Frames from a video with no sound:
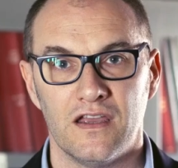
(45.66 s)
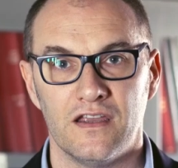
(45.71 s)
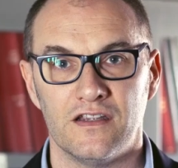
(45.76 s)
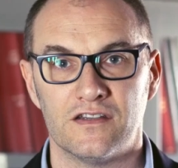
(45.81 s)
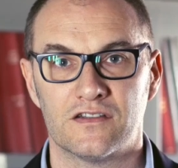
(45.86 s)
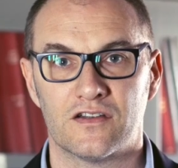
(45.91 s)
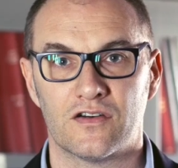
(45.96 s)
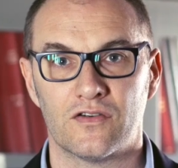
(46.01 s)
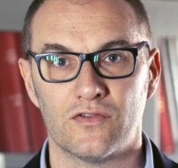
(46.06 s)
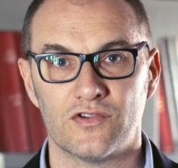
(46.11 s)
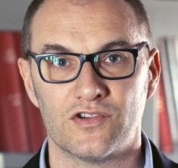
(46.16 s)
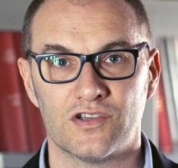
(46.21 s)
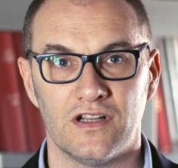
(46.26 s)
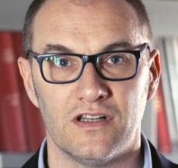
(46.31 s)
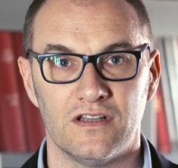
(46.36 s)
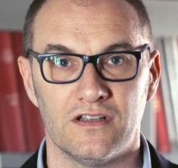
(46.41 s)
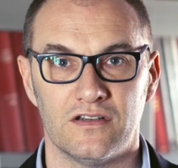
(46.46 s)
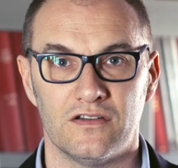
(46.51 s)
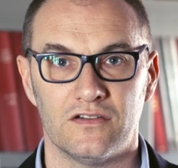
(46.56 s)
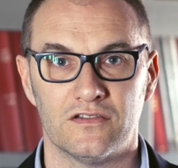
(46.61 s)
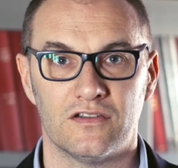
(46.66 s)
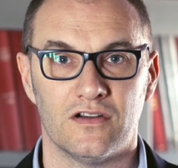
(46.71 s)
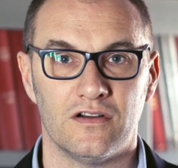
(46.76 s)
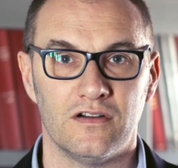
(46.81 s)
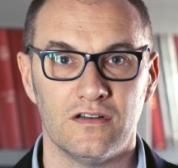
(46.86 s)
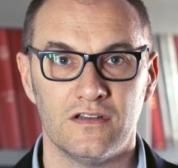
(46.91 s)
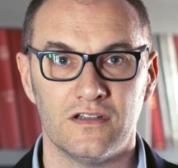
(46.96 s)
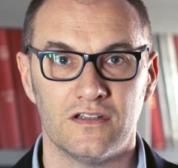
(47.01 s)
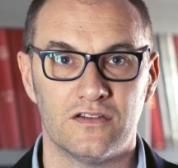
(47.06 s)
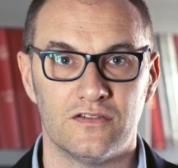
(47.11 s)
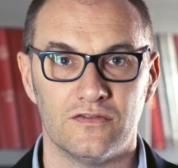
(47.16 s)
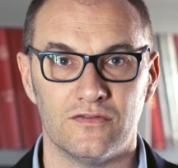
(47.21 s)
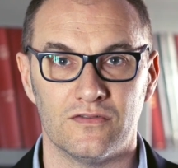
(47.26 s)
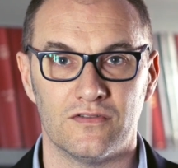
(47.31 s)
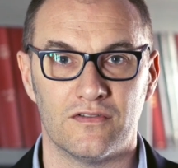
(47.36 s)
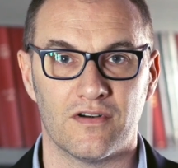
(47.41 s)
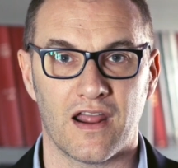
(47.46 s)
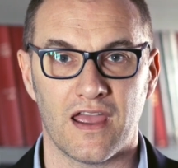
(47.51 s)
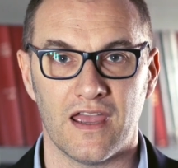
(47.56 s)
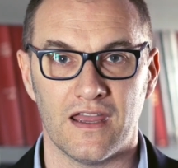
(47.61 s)
is crucial not only to
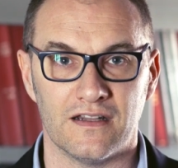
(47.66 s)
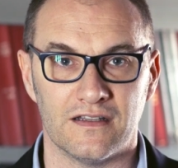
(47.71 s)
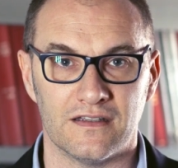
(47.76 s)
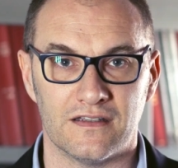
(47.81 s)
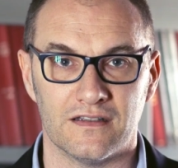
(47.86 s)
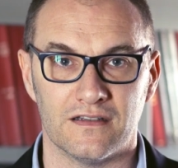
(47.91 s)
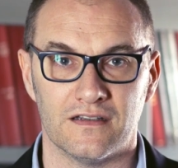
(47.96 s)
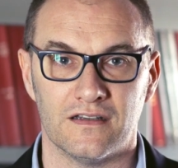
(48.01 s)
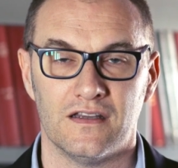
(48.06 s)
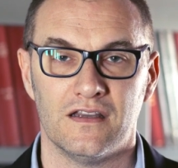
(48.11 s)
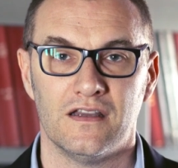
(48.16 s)
grant